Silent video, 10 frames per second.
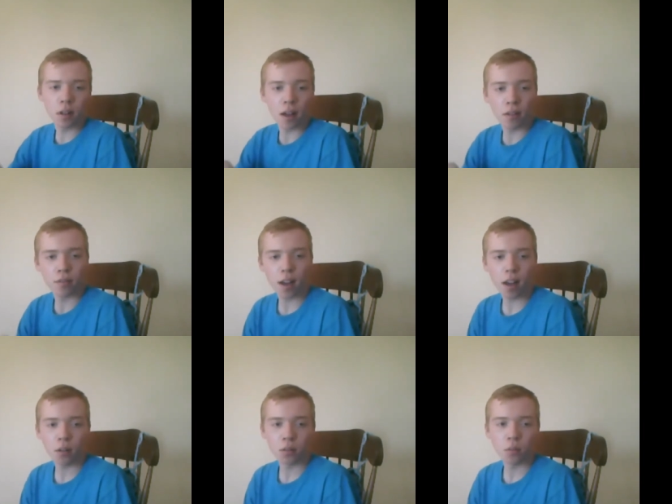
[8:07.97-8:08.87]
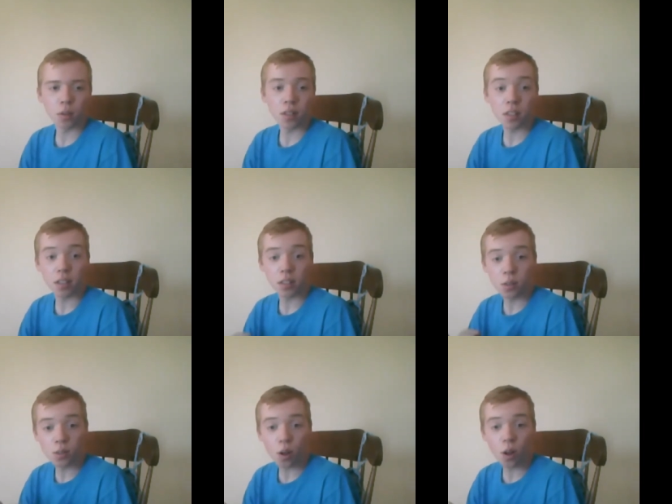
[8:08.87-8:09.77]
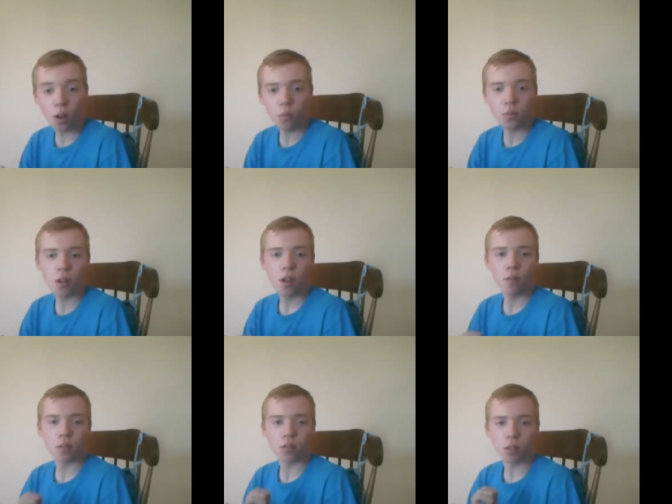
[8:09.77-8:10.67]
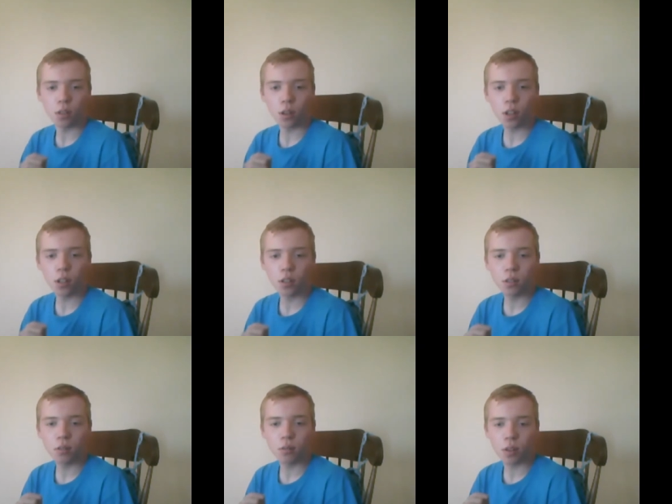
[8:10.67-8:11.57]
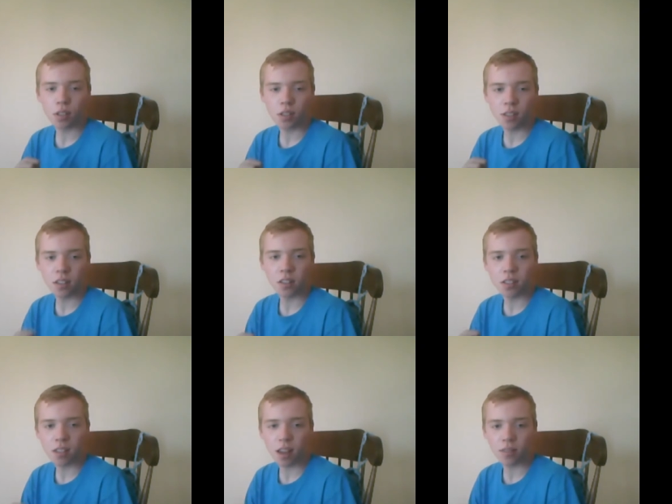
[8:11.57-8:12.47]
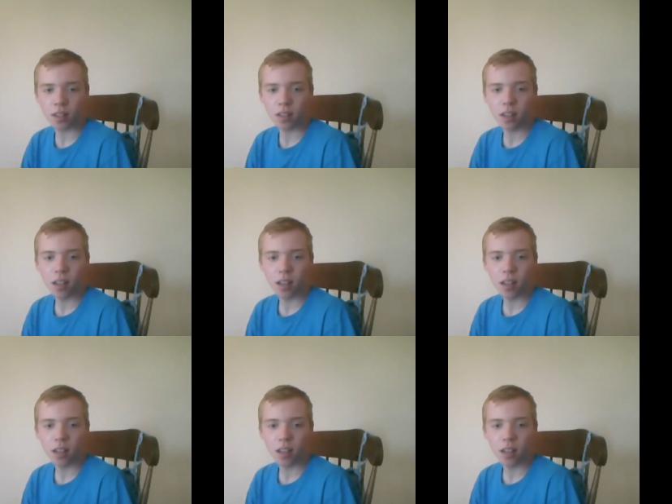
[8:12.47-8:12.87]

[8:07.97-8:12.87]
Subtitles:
I found was in Psalms, which is 32, verses 6 to 7.